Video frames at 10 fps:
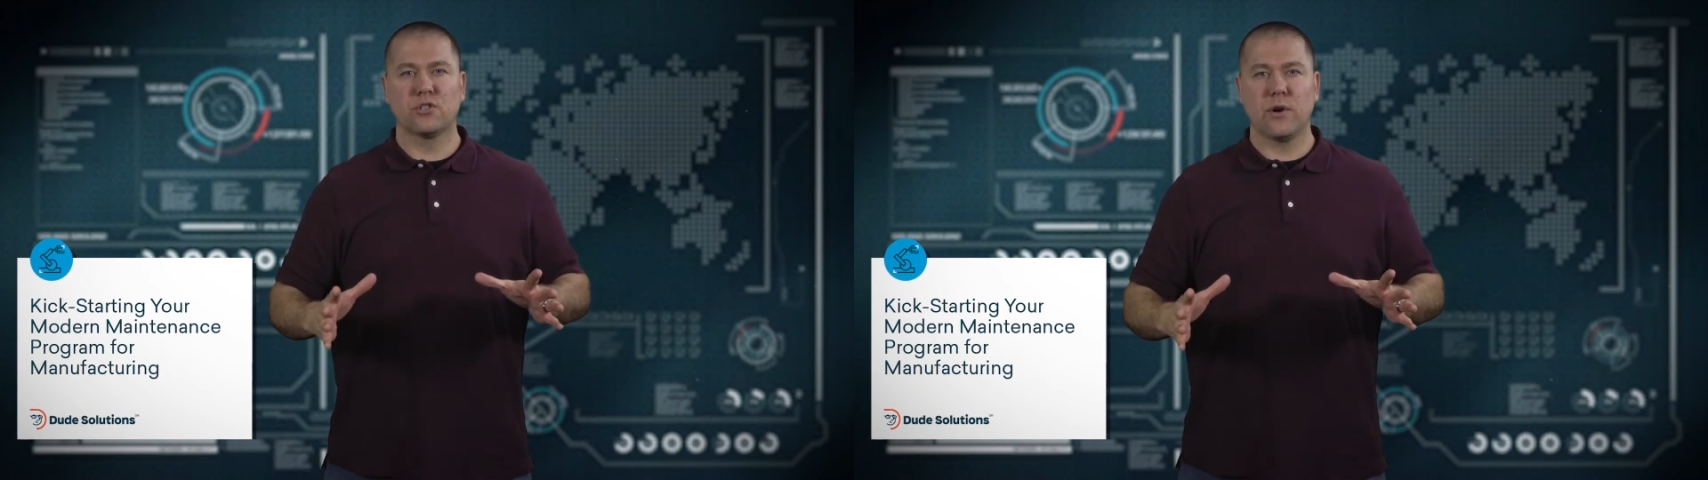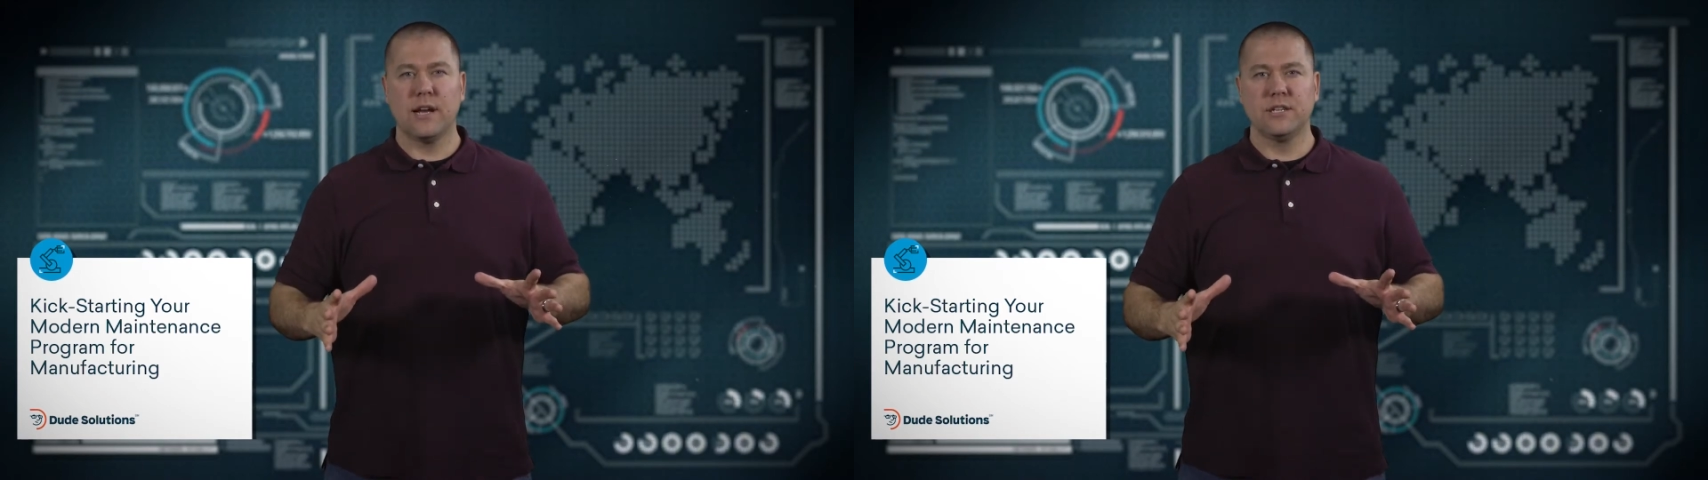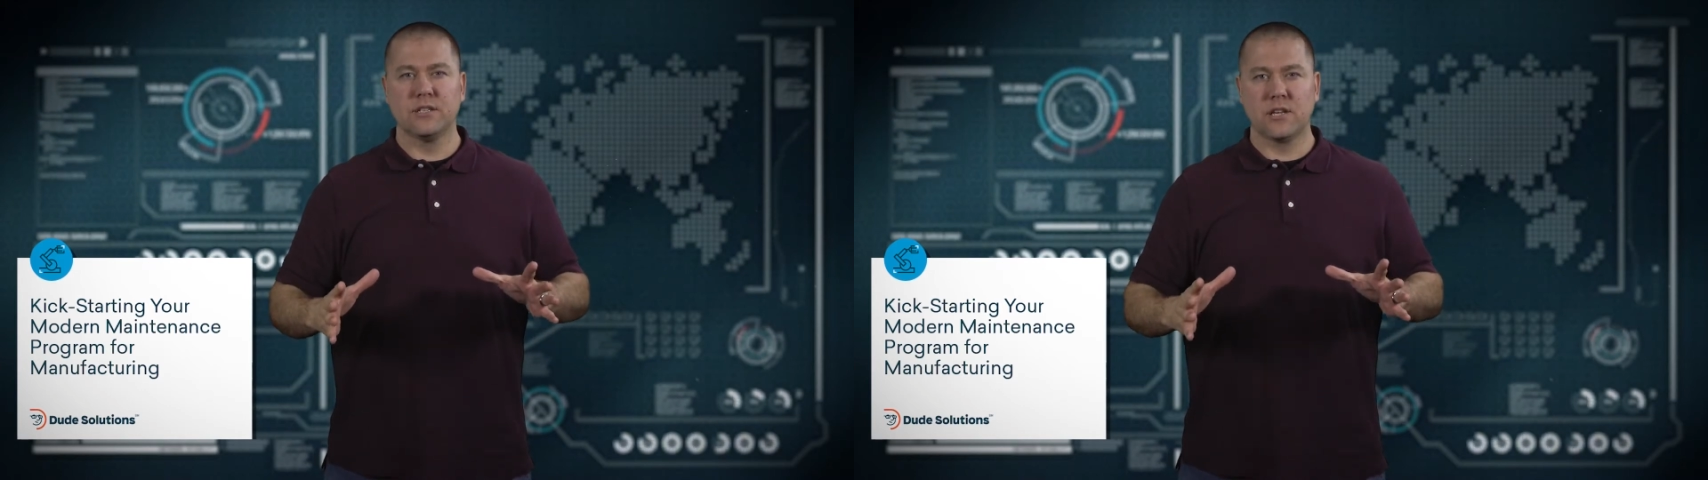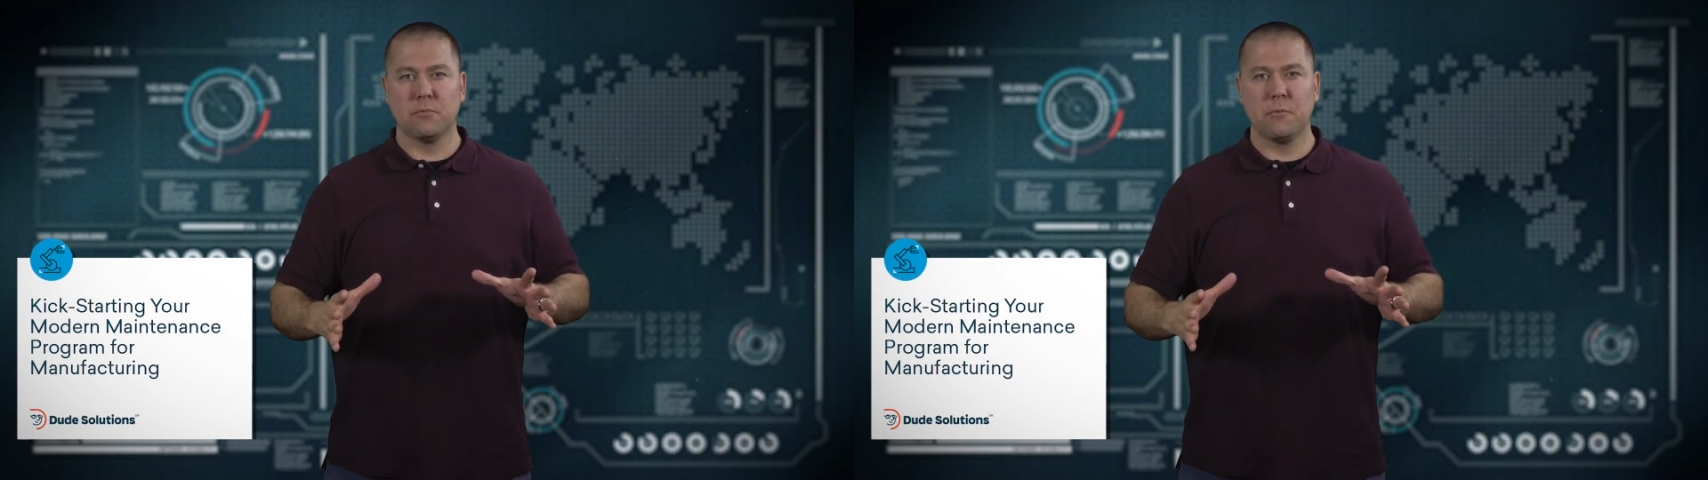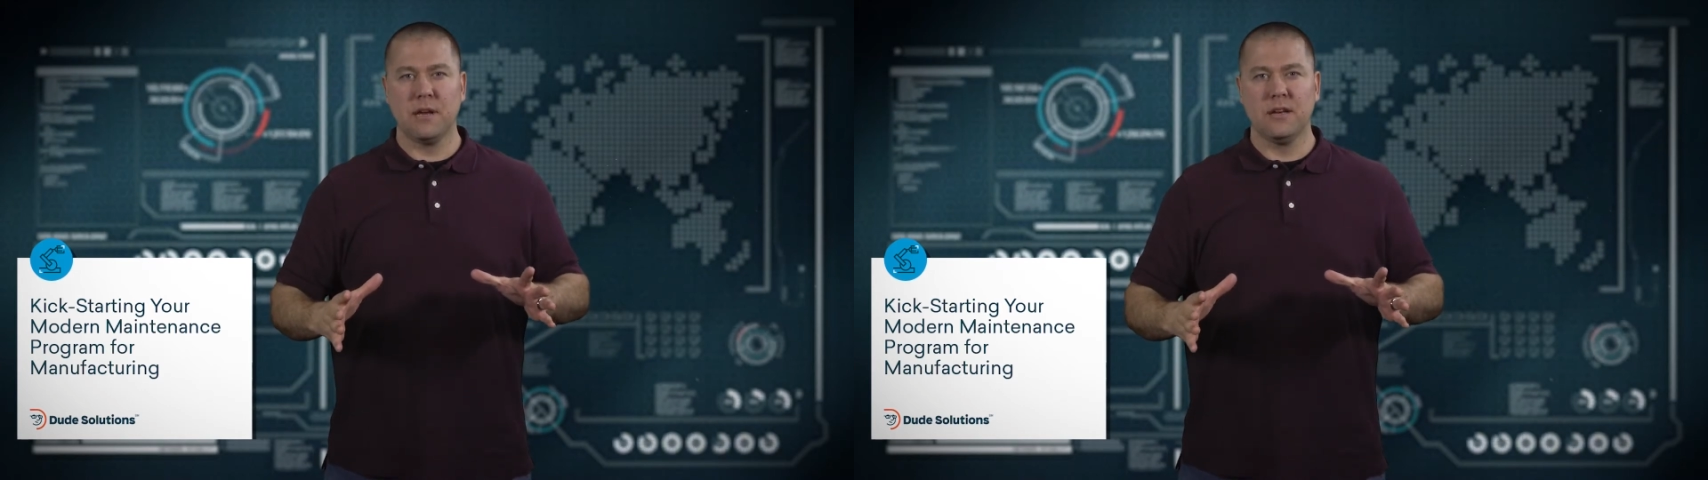strategy to
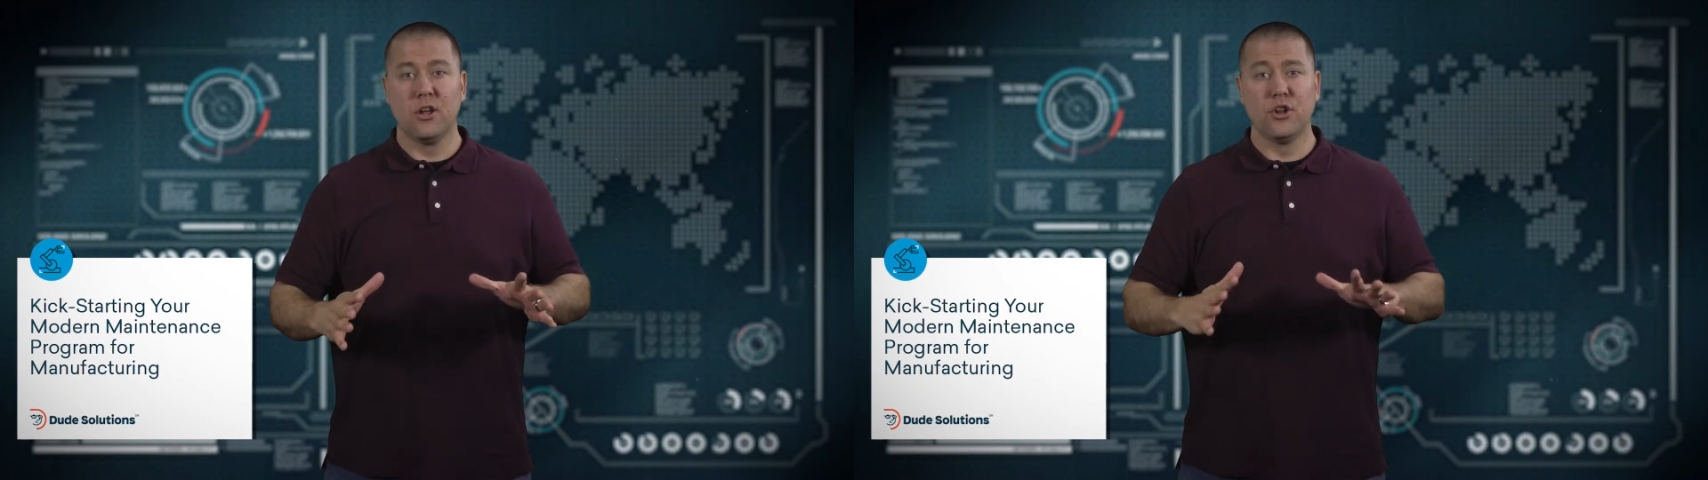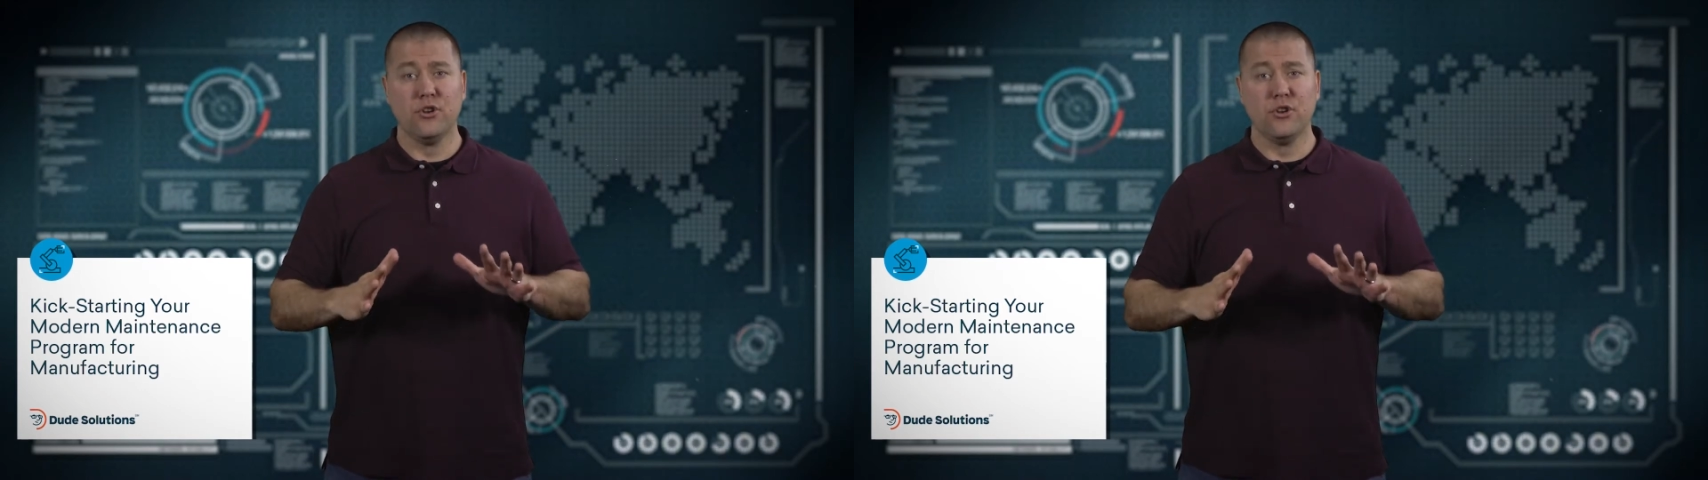supplement it,